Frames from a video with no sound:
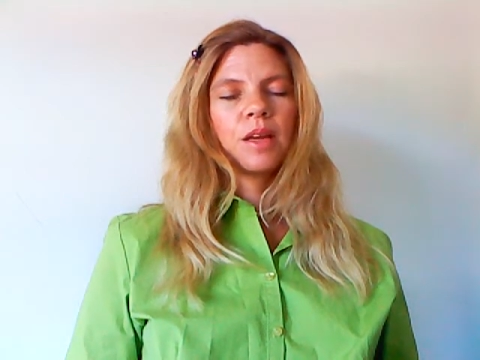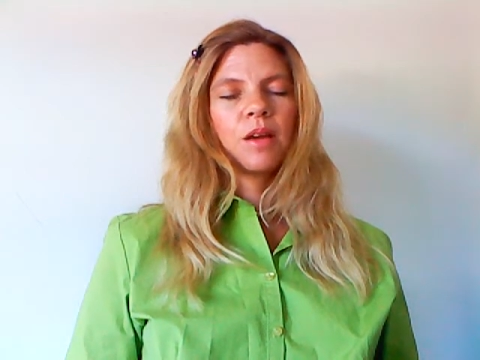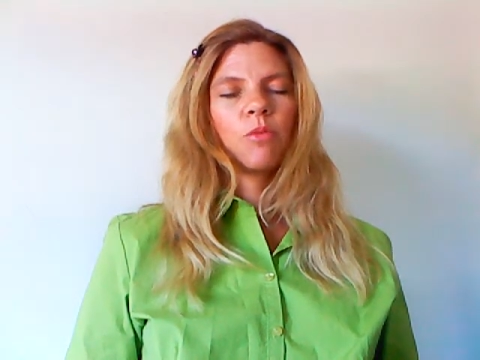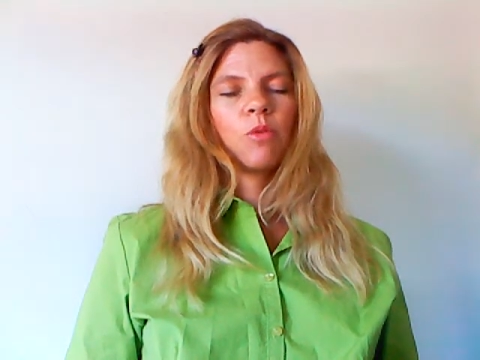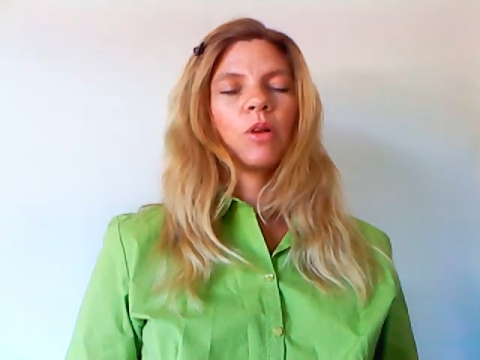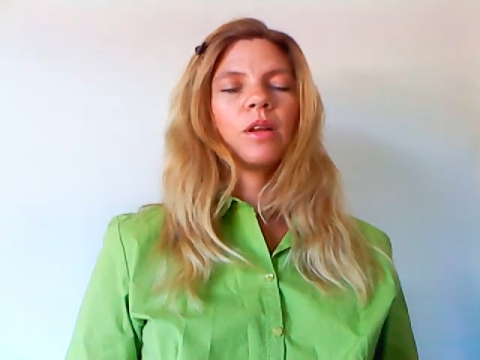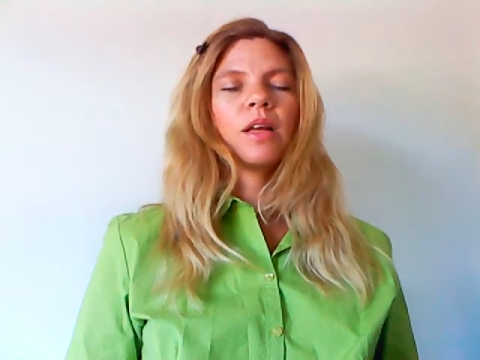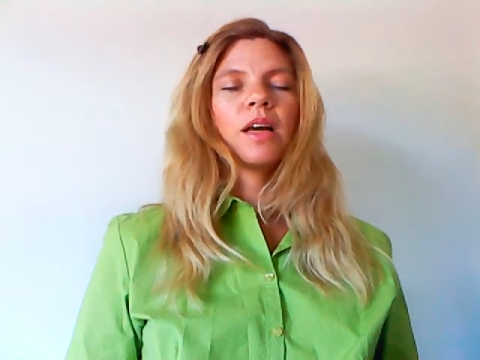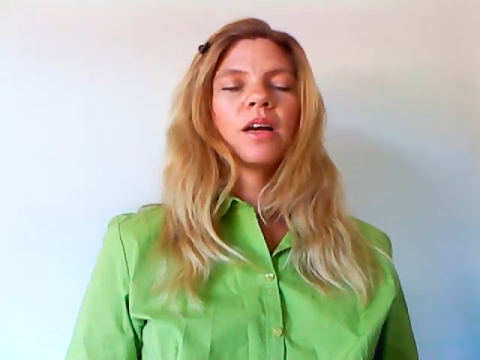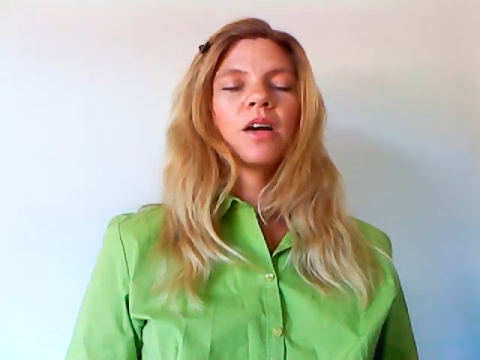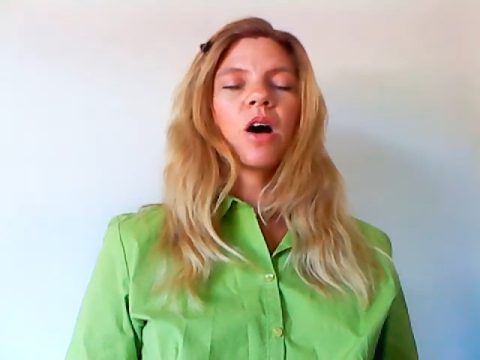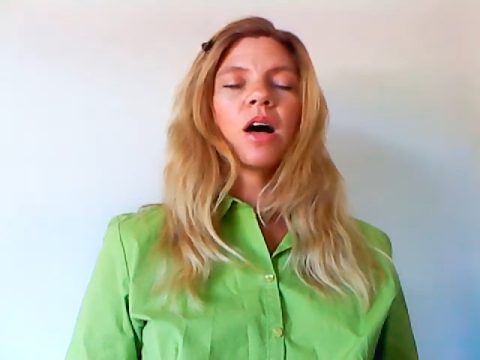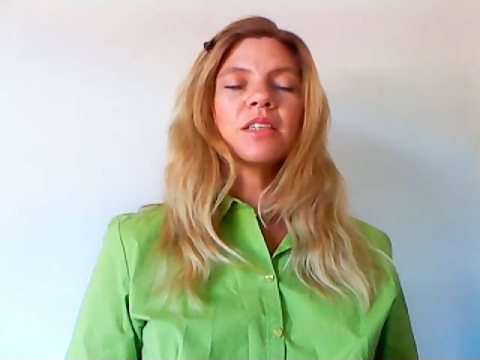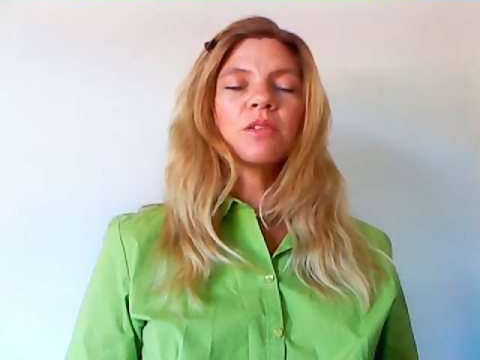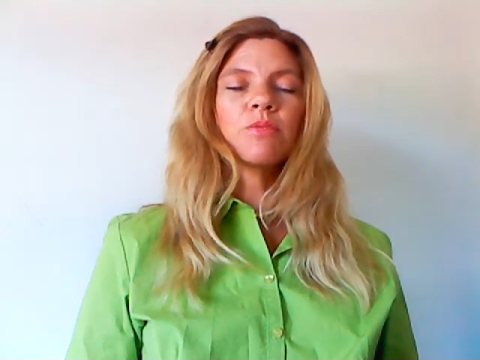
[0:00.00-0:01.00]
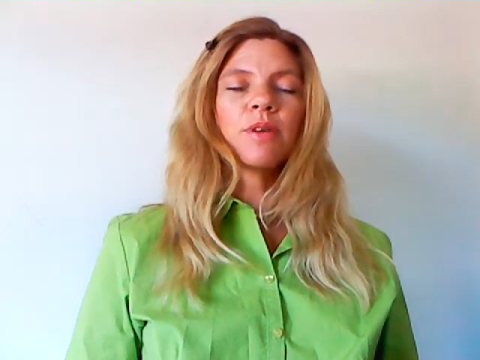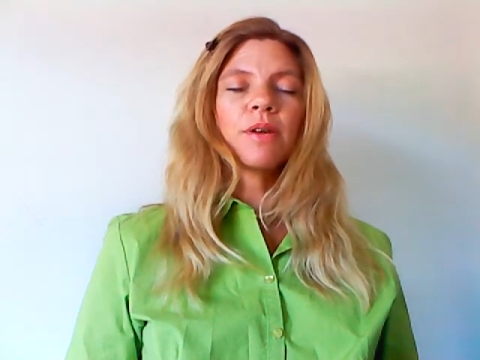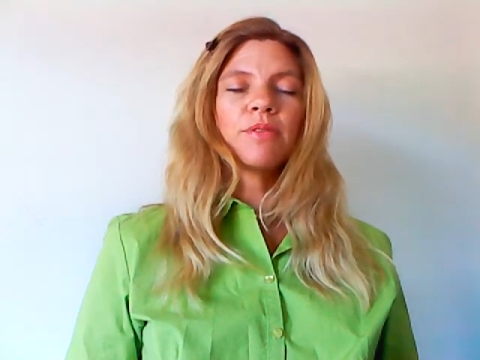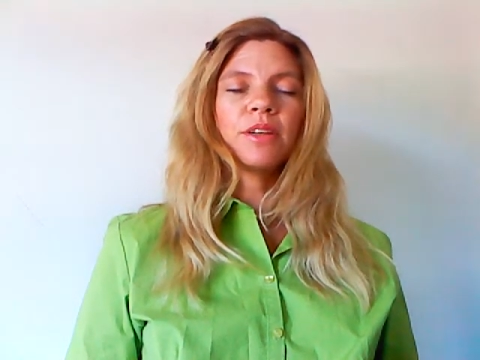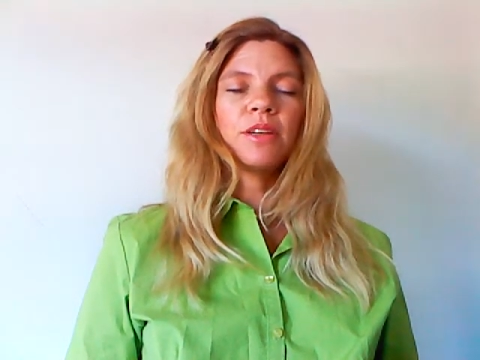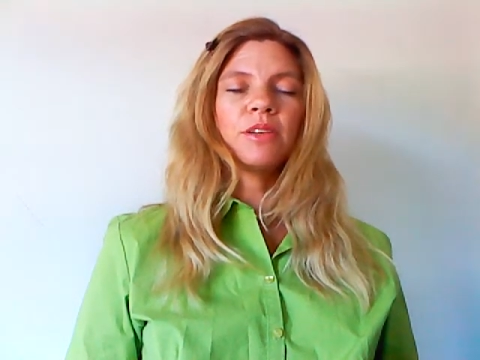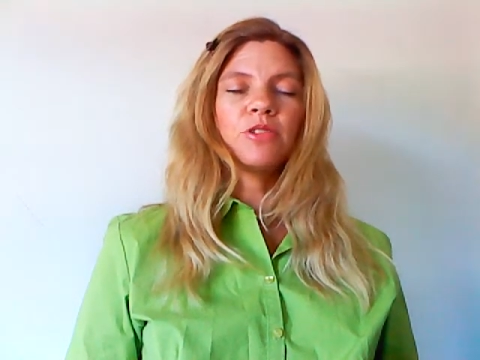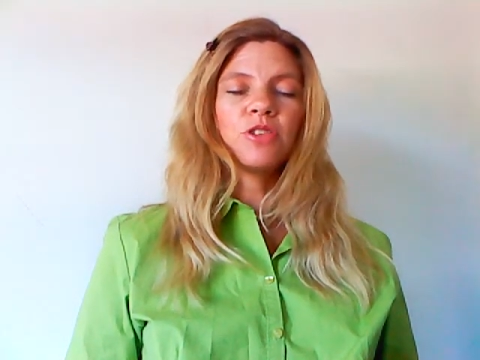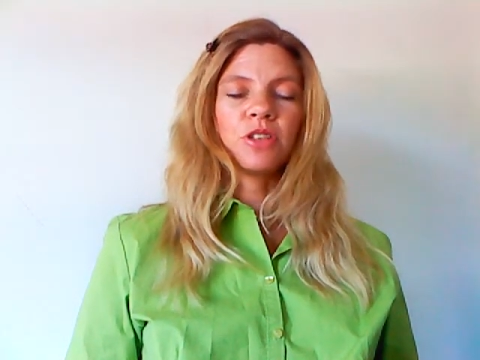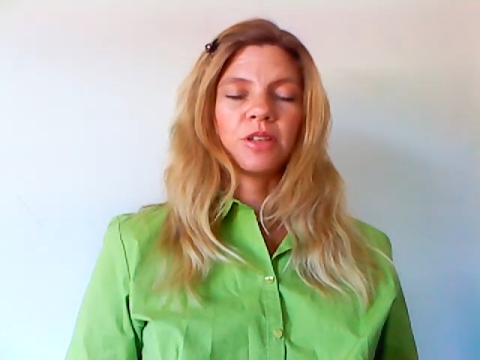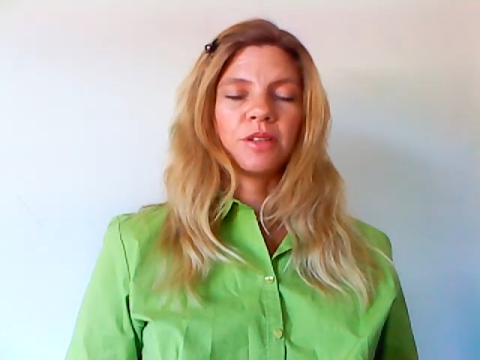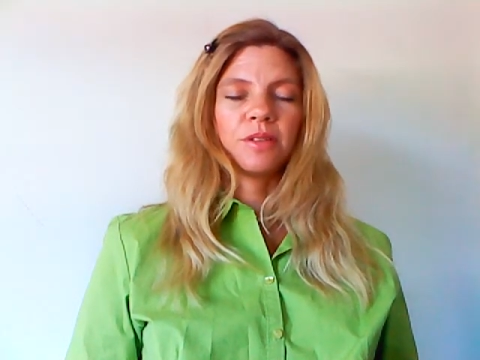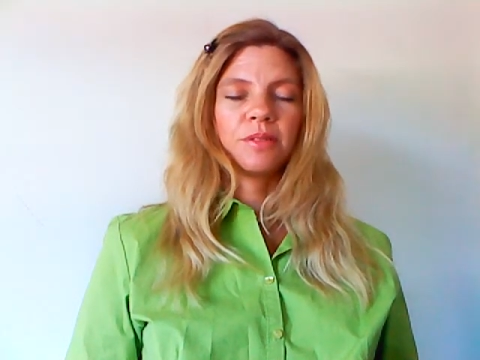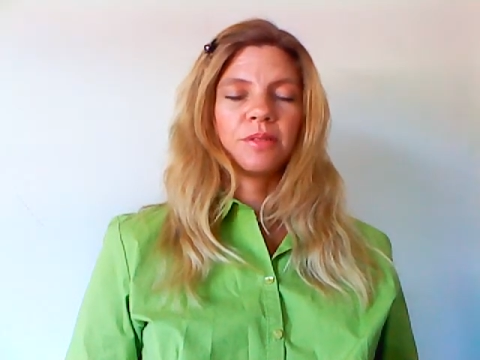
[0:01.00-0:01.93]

will cause a revolution,